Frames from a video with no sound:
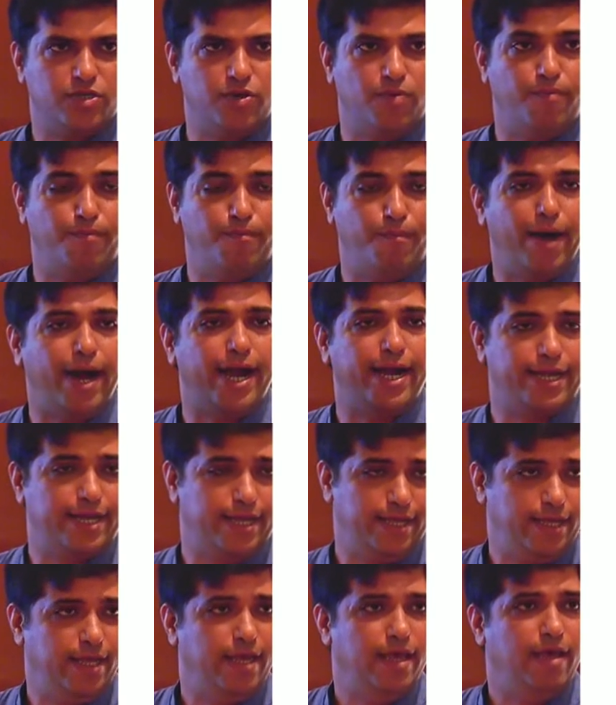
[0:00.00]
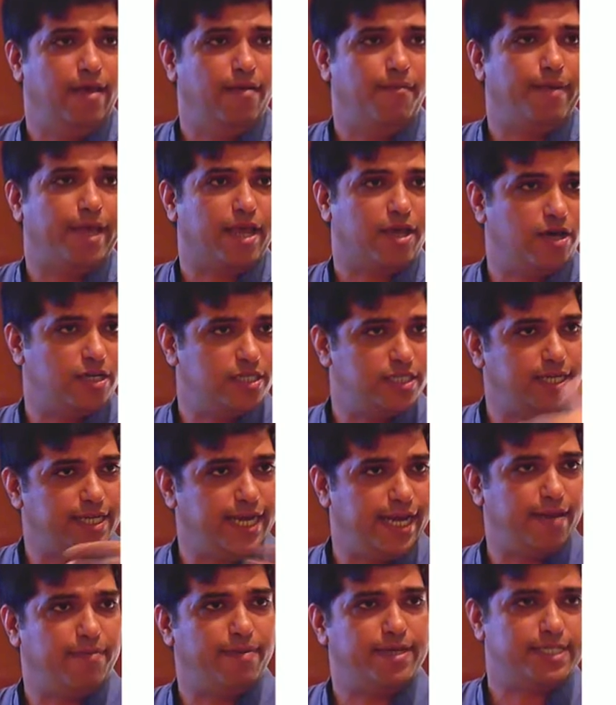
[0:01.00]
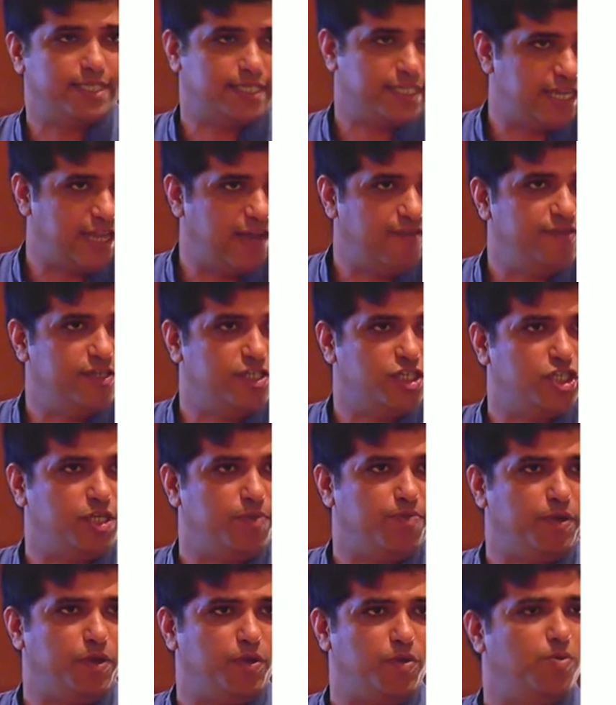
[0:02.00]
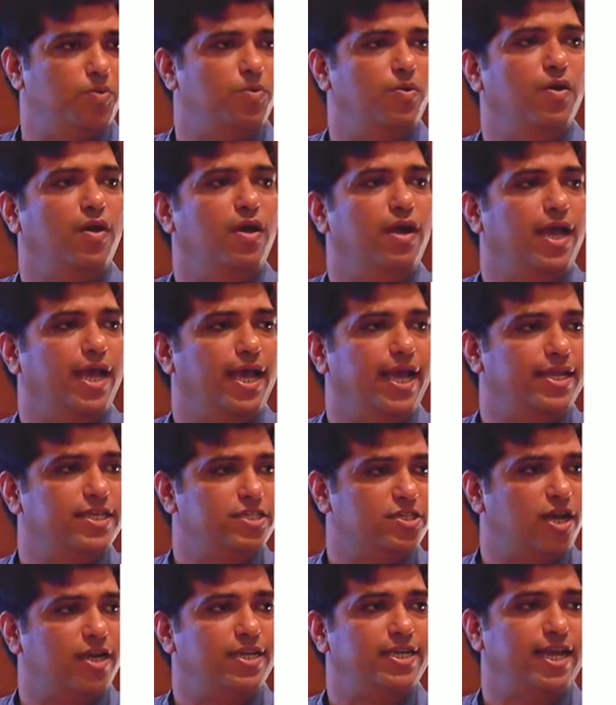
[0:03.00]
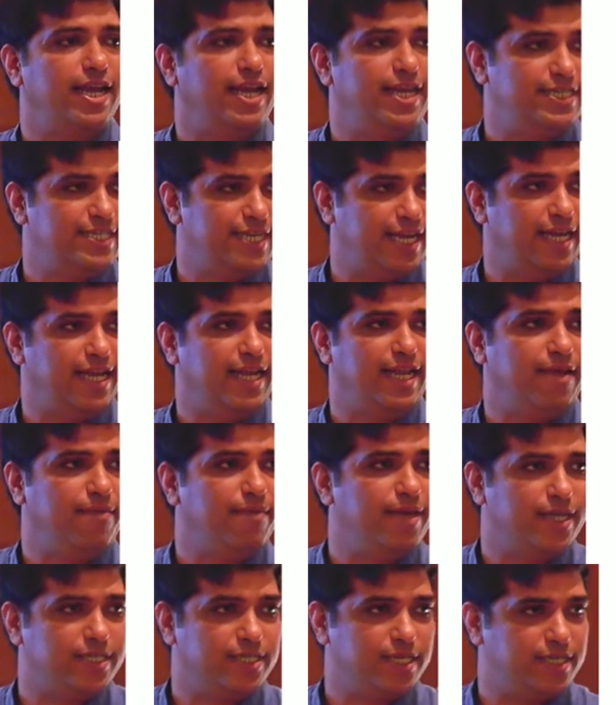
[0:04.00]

So, but because the database itself is GPU, it is not really sending an image.